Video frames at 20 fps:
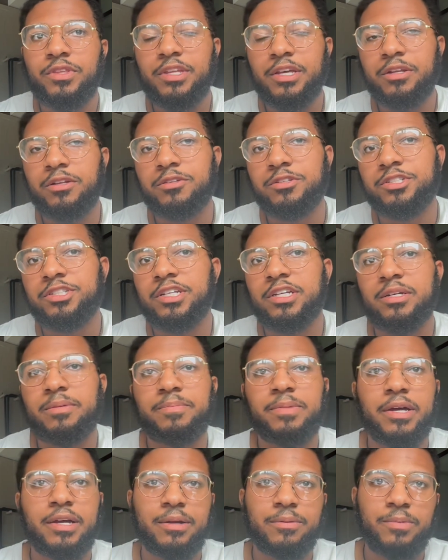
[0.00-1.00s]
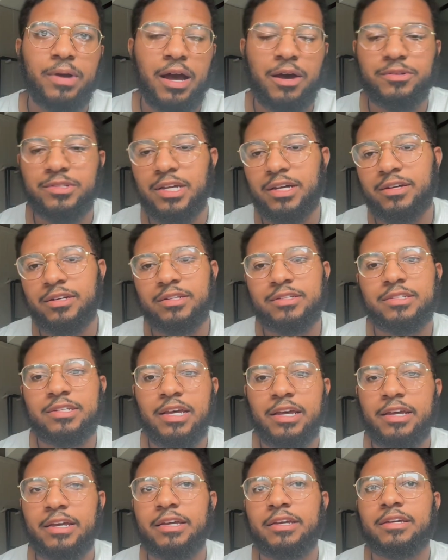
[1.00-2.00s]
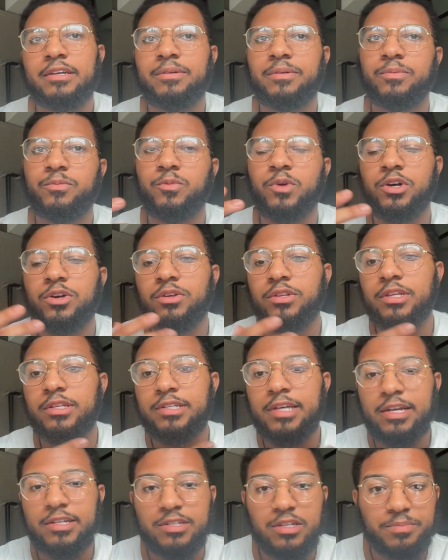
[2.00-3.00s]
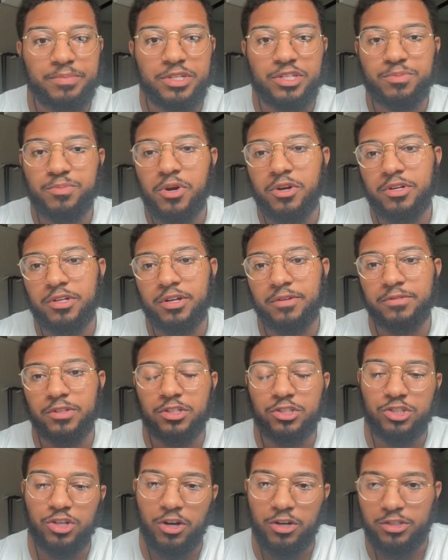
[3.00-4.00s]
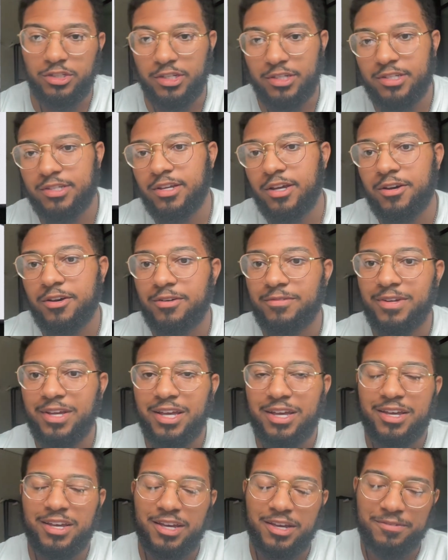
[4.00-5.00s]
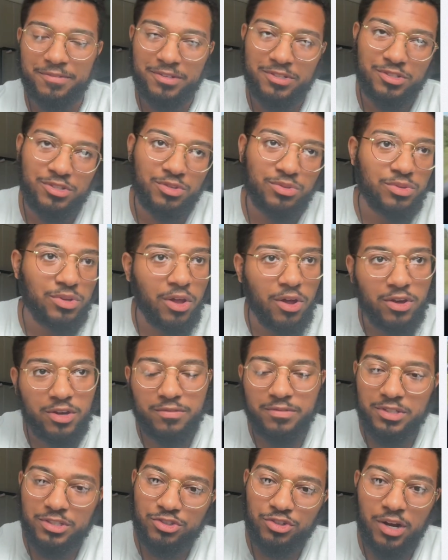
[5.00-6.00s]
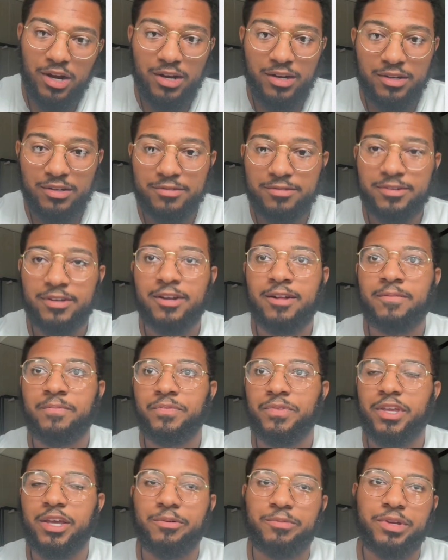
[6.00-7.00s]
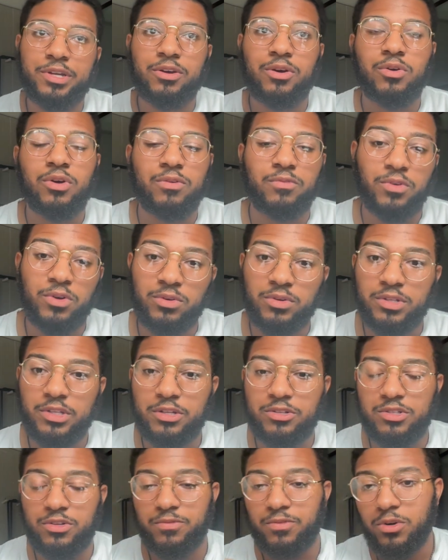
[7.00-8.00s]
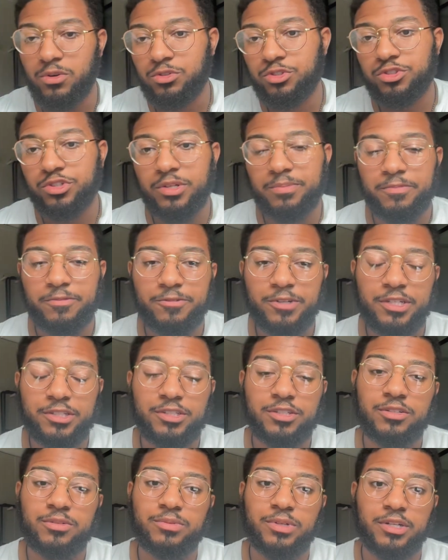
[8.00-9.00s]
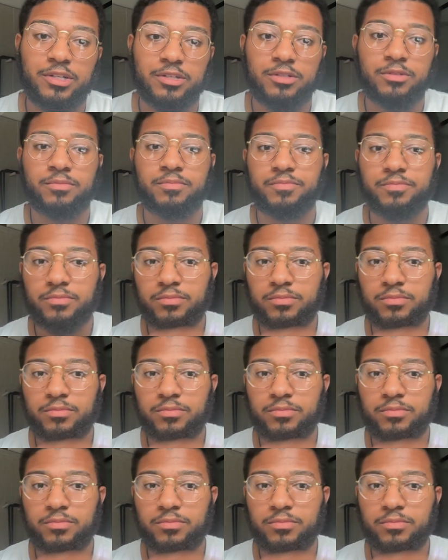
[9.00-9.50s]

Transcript: dealership? Like, how's that going to take? Will the Tesla be smart enough to charge itself if it's too long of a drive? And we go on there's a road trip feature where